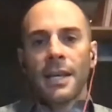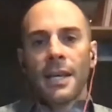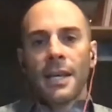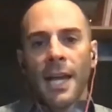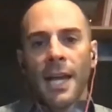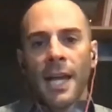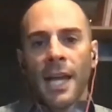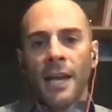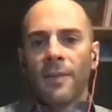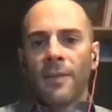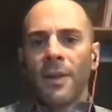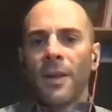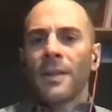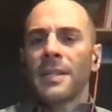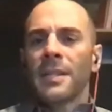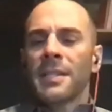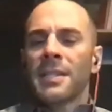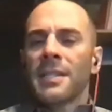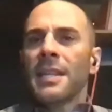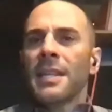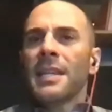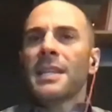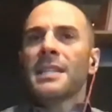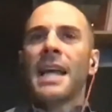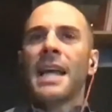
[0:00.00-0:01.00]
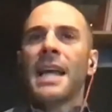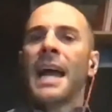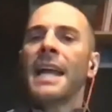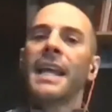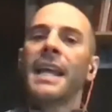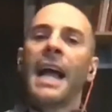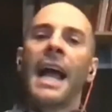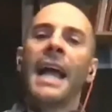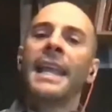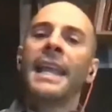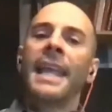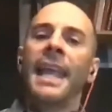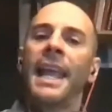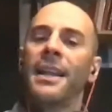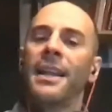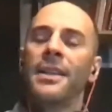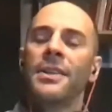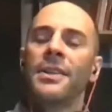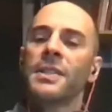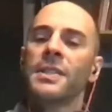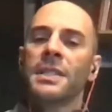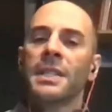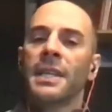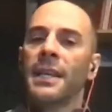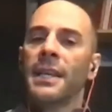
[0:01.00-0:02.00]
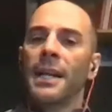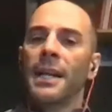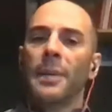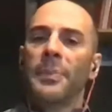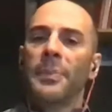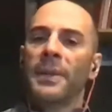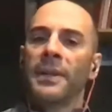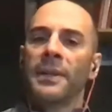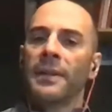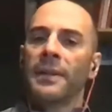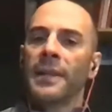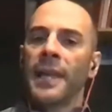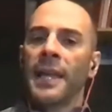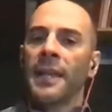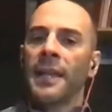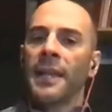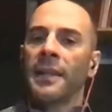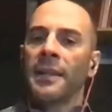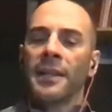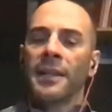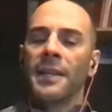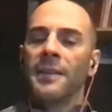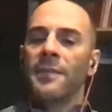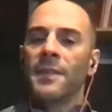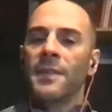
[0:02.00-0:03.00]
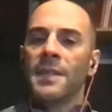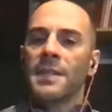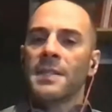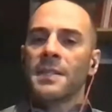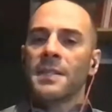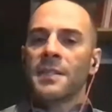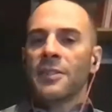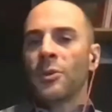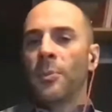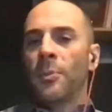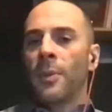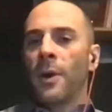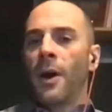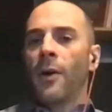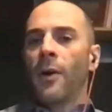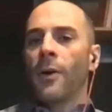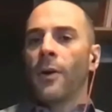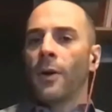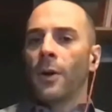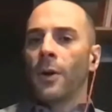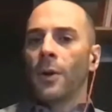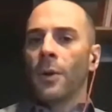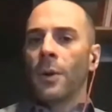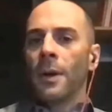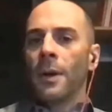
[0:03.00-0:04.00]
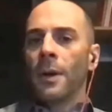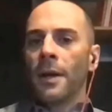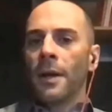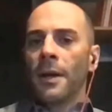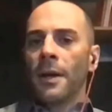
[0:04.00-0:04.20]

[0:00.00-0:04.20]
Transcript: I have all these things. I, I can't just get up and, and leave this tomorrow.